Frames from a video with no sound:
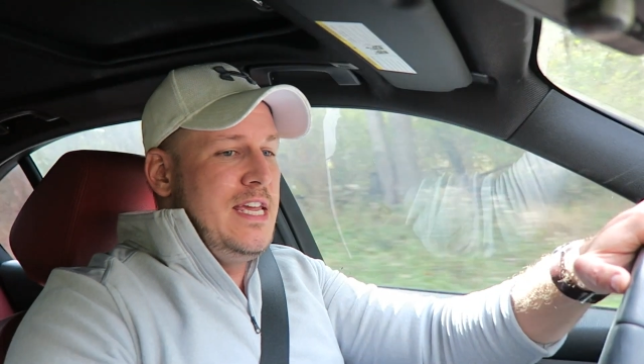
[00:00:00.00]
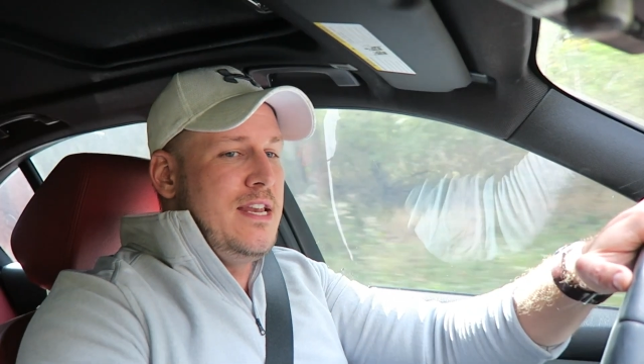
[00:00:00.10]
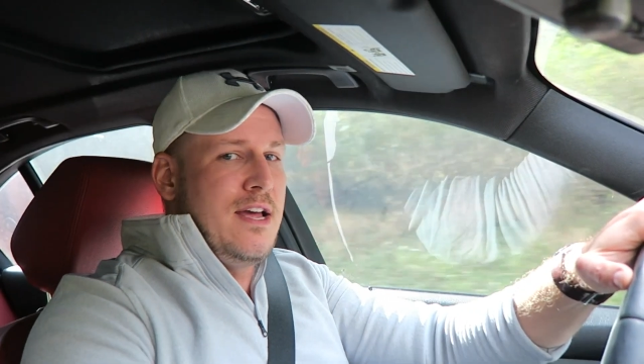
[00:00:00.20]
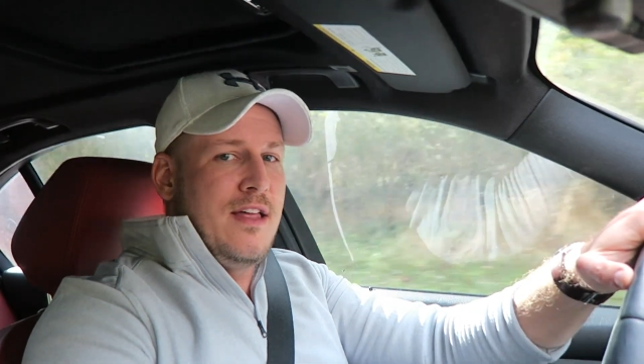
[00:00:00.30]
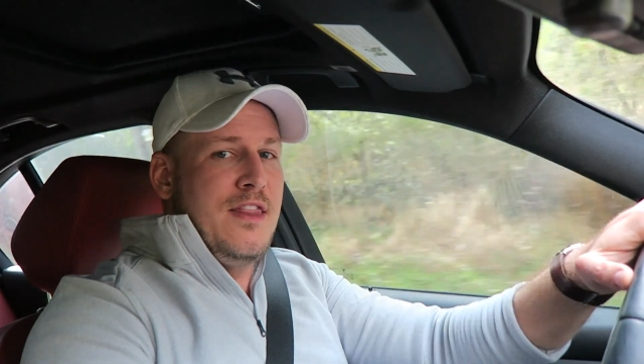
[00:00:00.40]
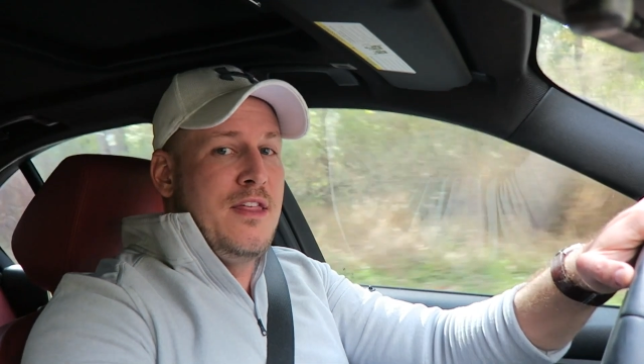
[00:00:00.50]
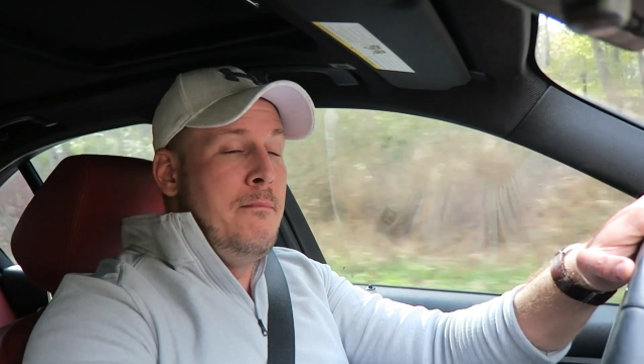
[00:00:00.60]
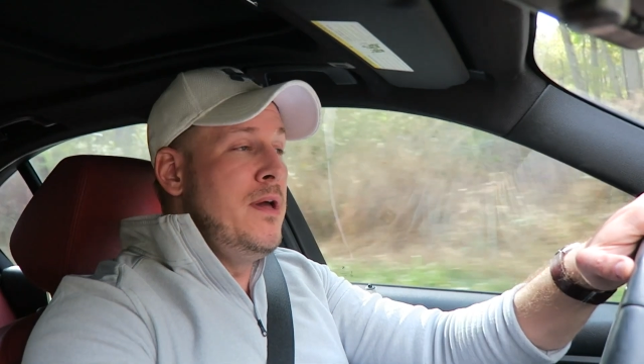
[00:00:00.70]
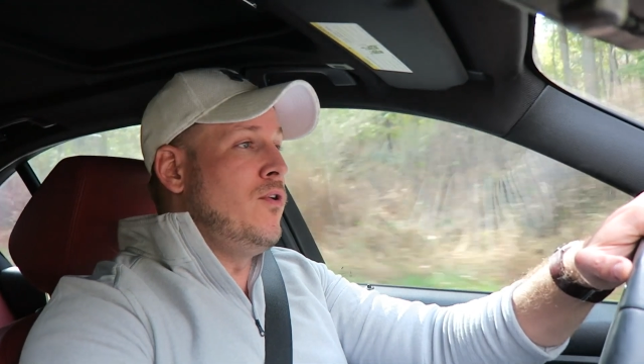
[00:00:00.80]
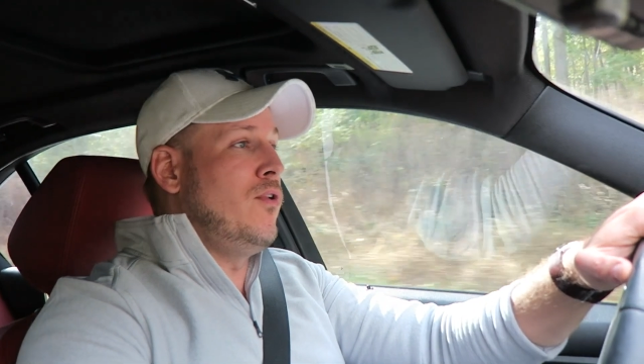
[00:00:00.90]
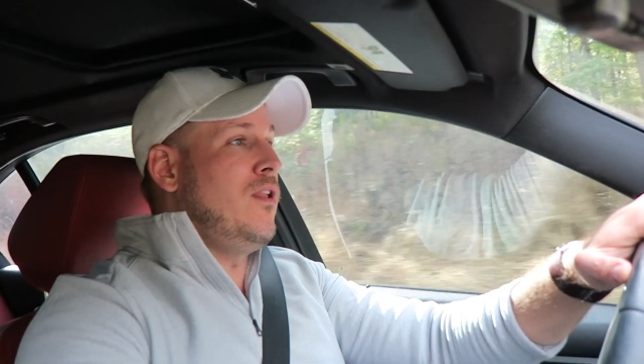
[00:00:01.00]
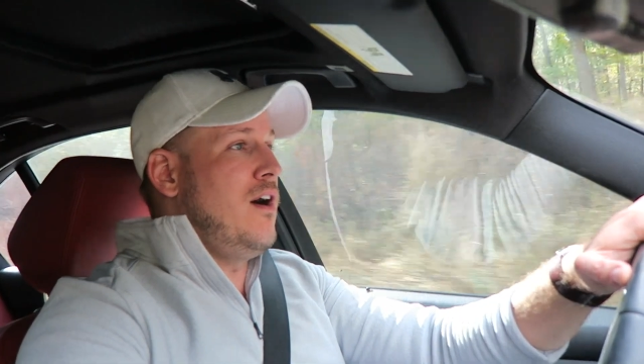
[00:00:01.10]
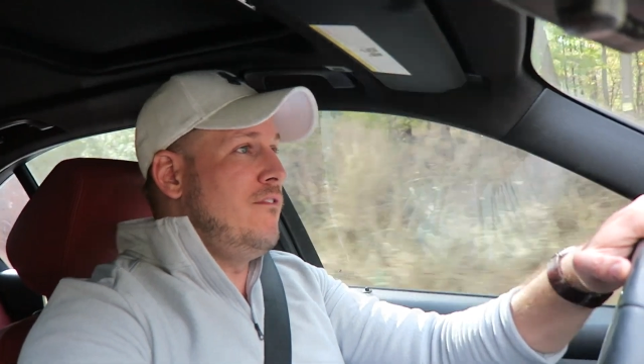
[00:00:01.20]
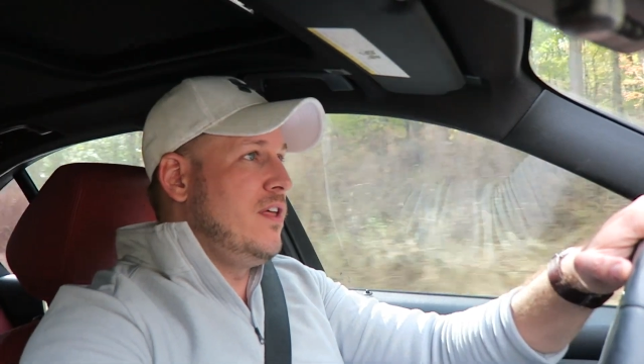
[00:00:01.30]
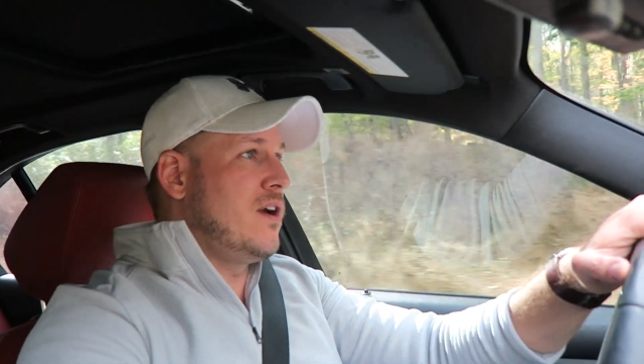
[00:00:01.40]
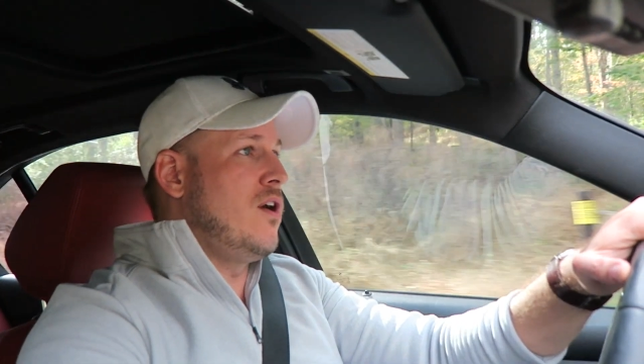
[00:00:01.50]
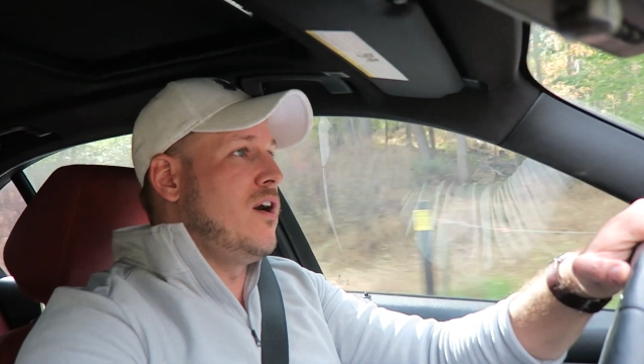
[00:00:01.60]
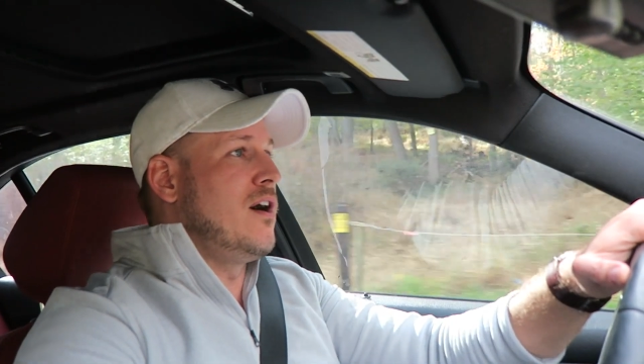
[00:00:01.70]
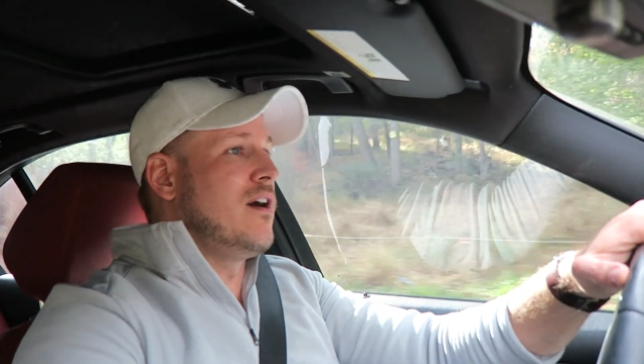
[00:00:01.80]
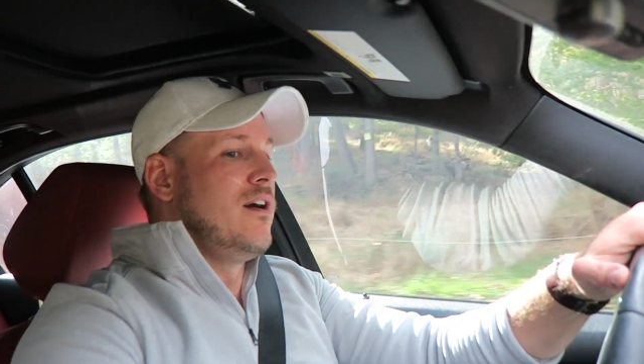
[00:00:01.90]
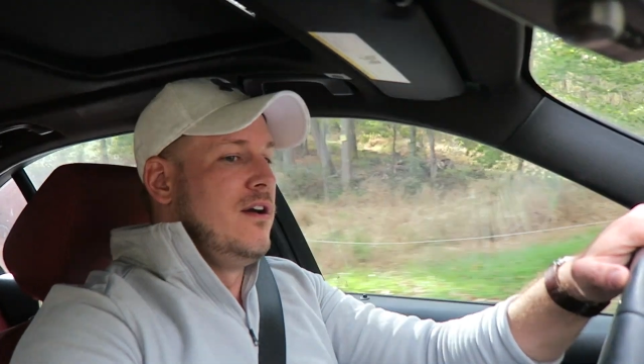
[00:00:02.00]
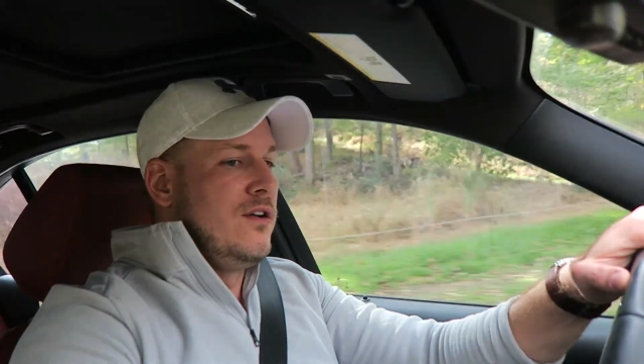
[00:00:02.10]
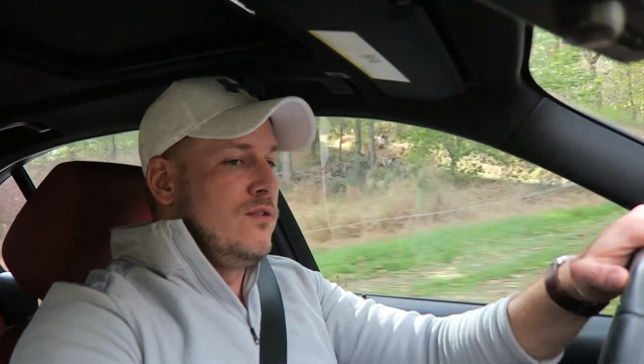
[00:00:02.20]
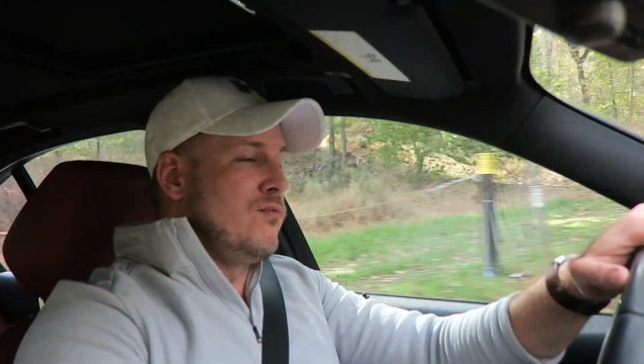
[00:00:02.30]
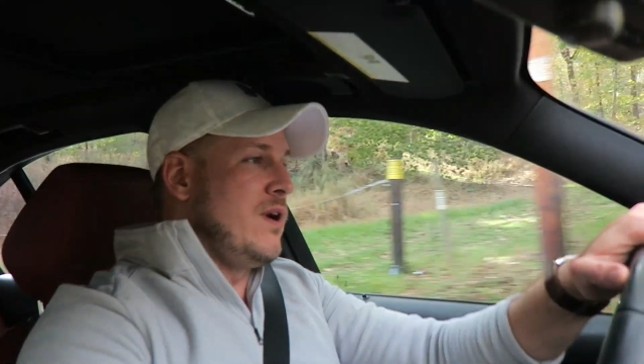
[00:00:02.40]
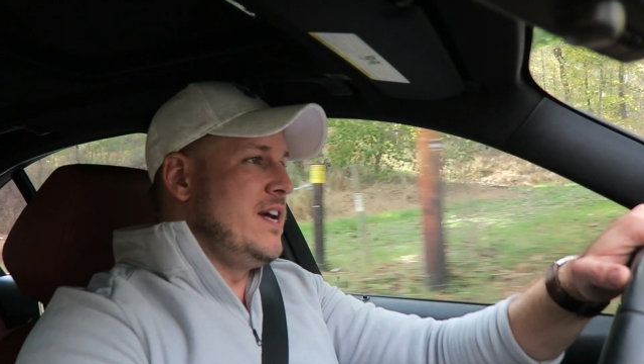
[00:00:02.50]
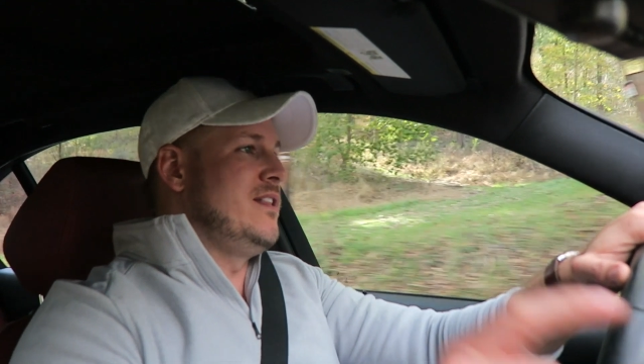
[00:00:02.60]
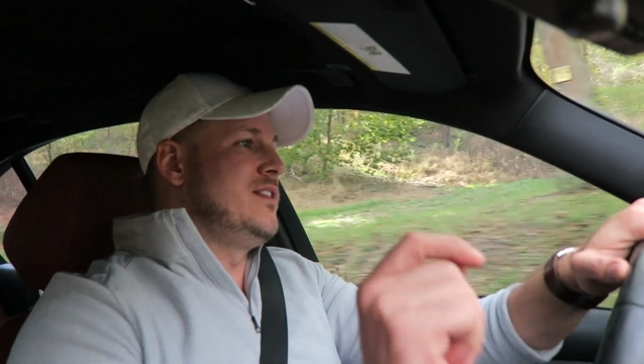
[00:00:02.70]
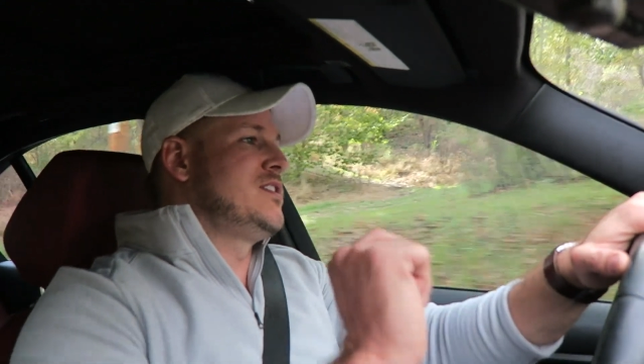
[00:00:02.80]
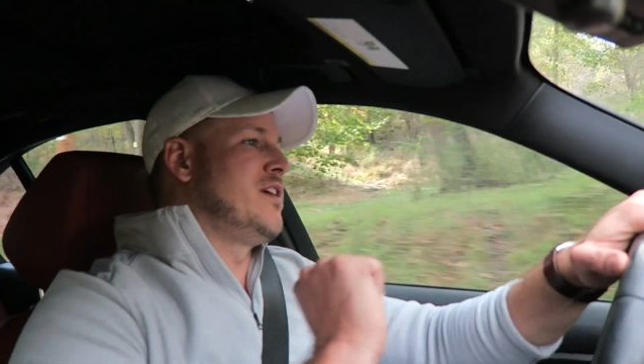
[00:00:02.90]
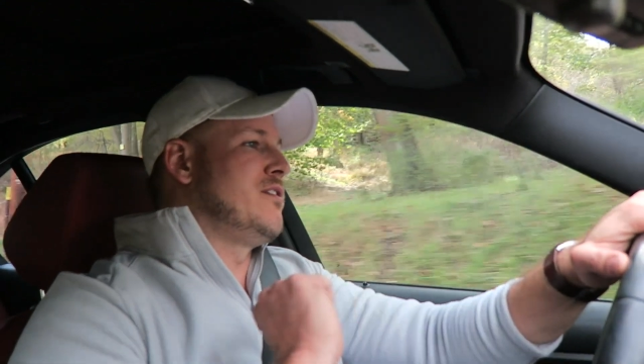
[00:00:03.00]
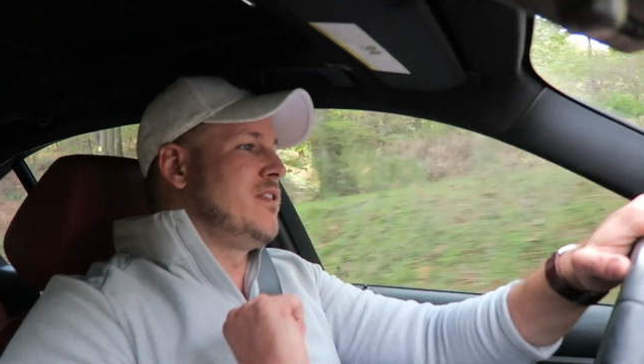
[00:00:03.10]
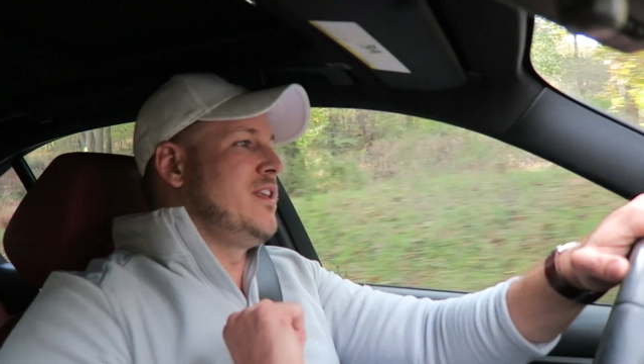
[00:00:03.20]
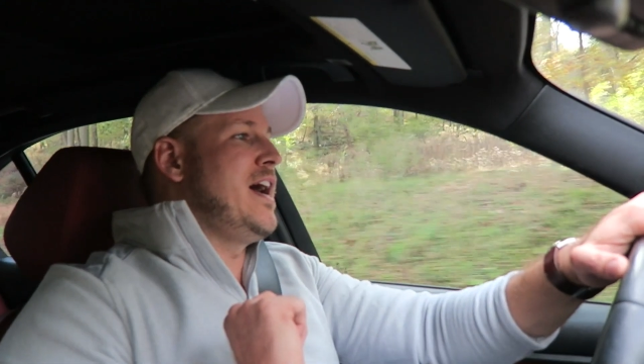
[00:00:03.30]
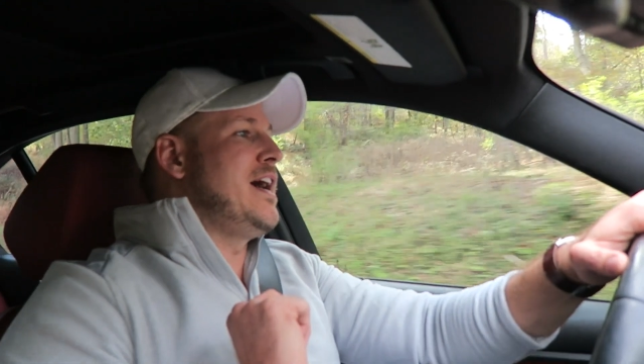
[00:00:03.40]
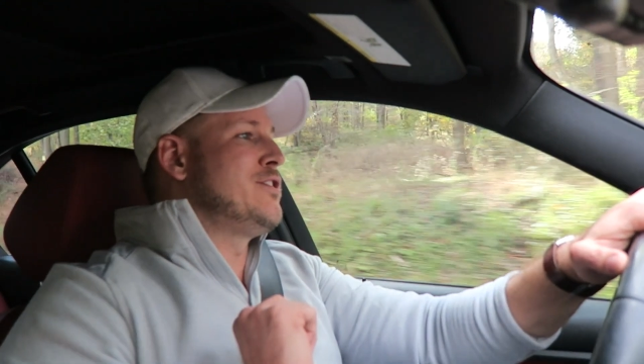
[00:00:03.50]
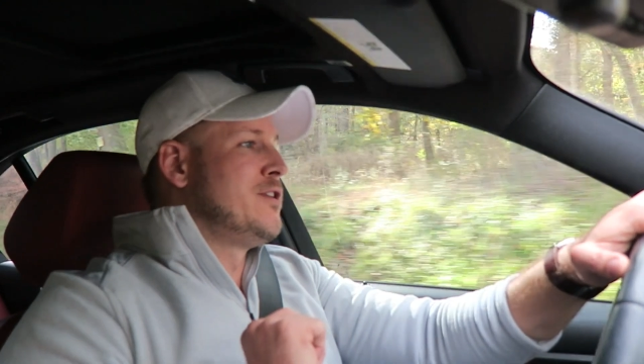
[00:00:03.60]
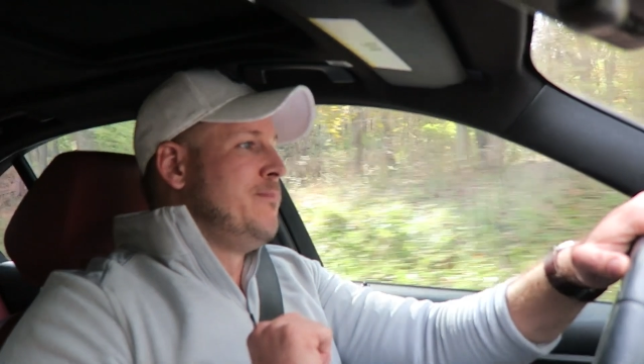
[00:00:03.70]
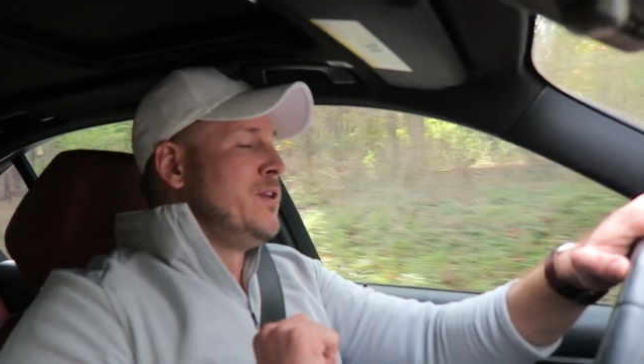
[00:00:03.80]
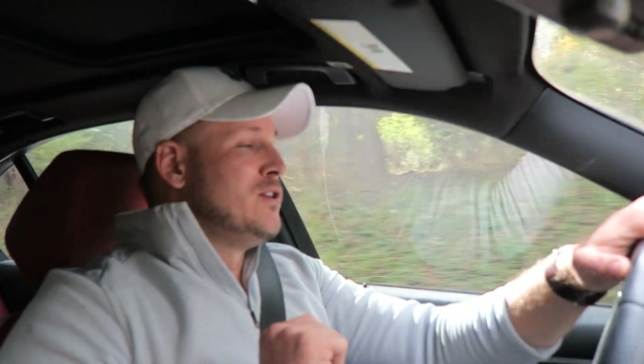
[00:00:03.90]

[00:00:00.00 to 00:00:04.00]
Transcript: in the middle of the car, right in the center of the dash.